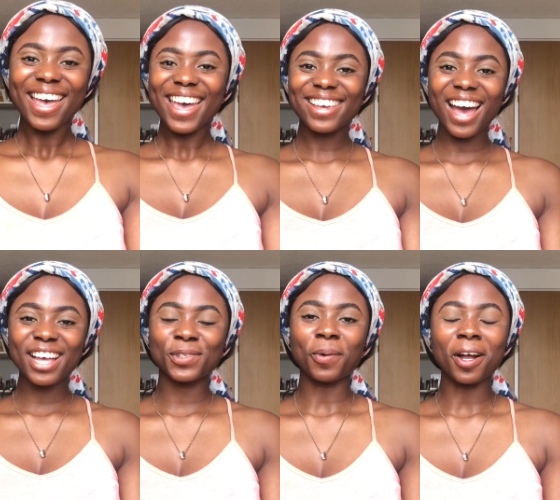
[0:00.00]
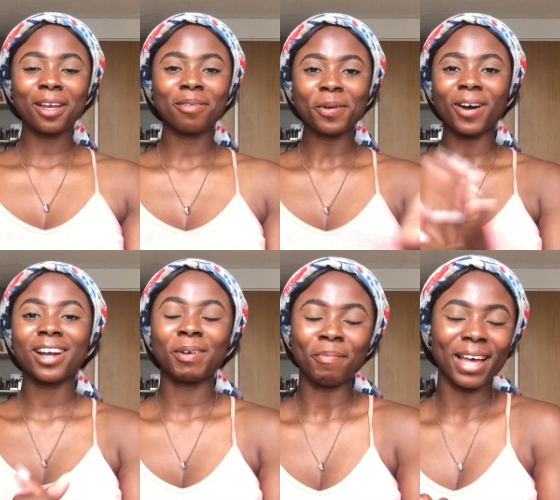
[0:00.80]
hey guys welcome and
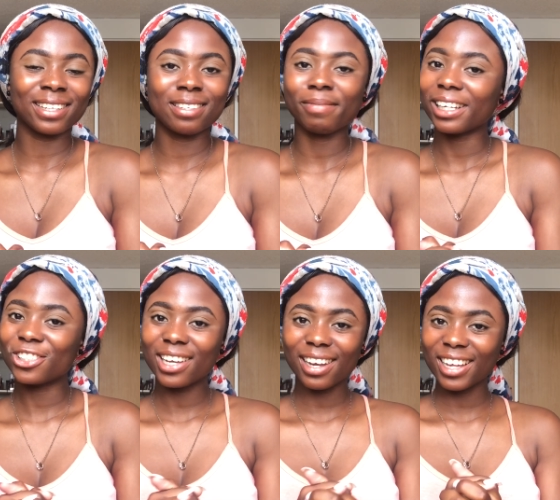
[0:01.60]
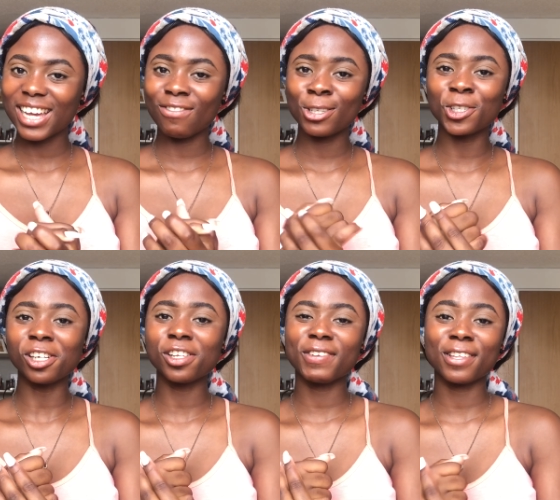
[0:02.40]
welcome back to my channel if you
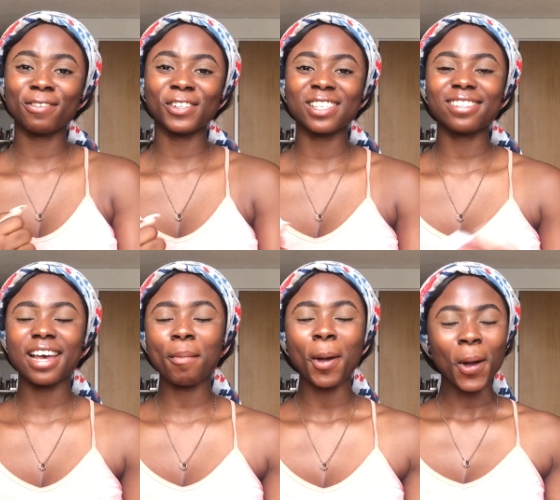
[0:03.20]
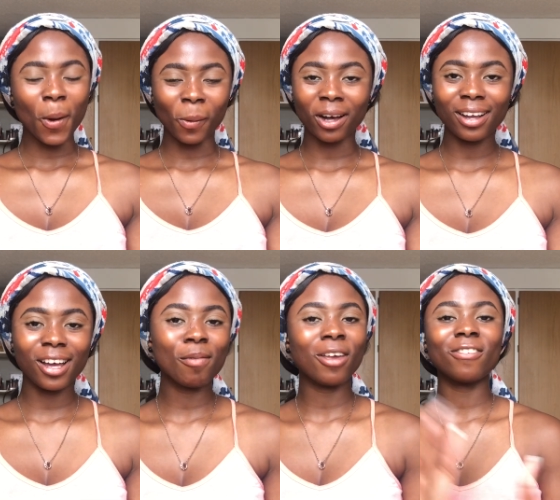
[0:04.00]
joined us for the first time
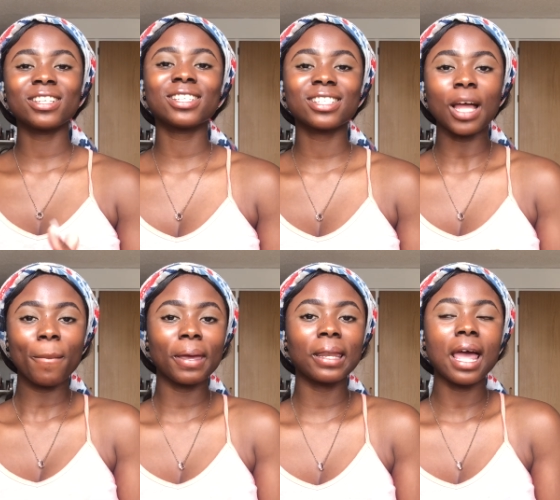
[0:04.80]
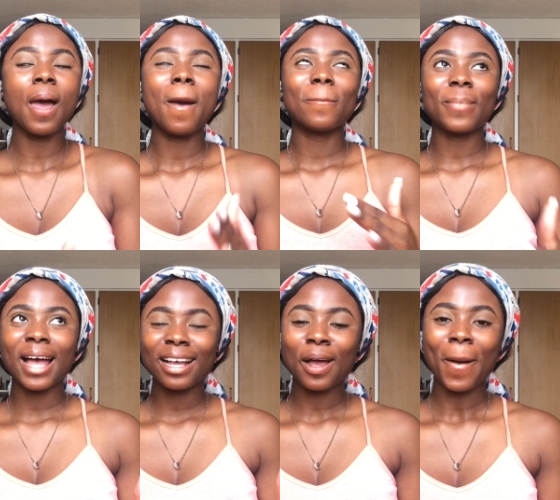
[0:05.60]
welcome if you're stopping
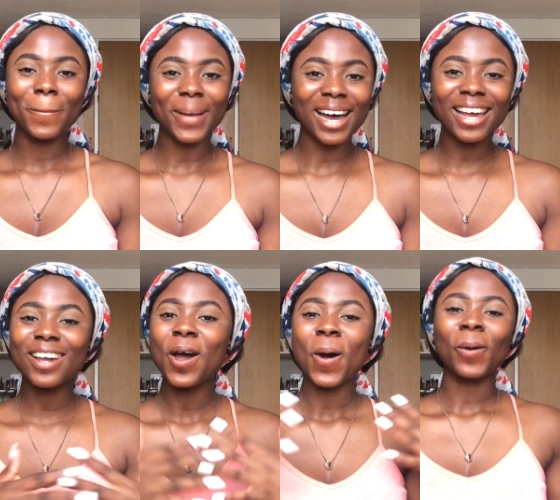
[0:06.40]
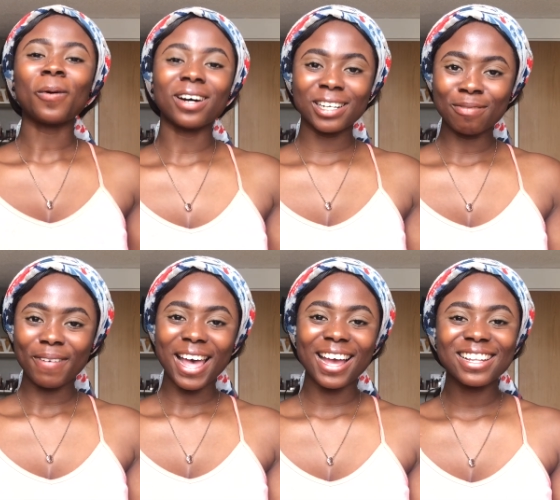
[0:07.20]
back by welcome
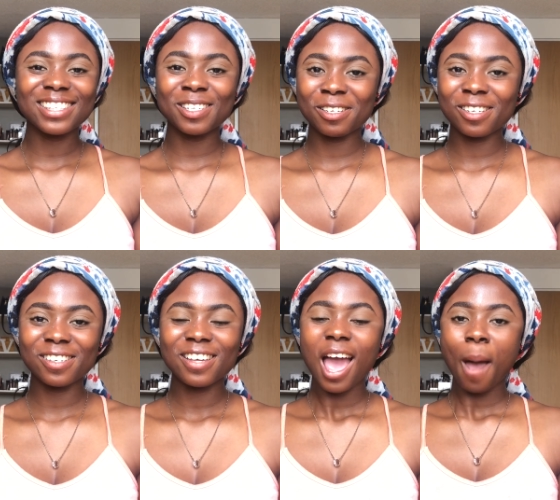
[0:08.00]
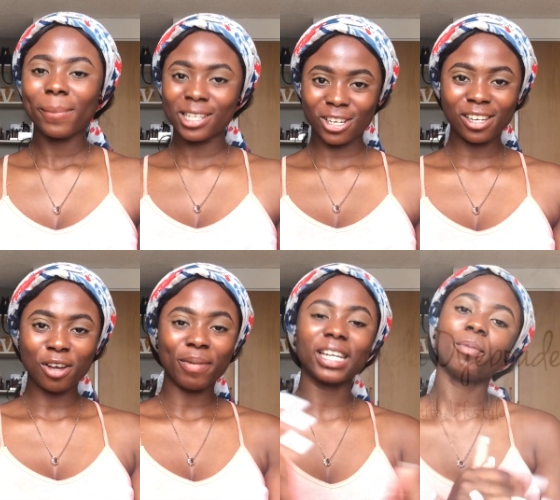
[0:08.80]
back to my
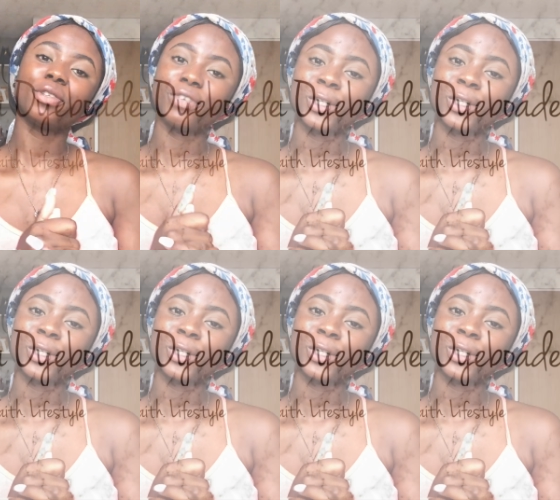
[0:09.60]
channel my name is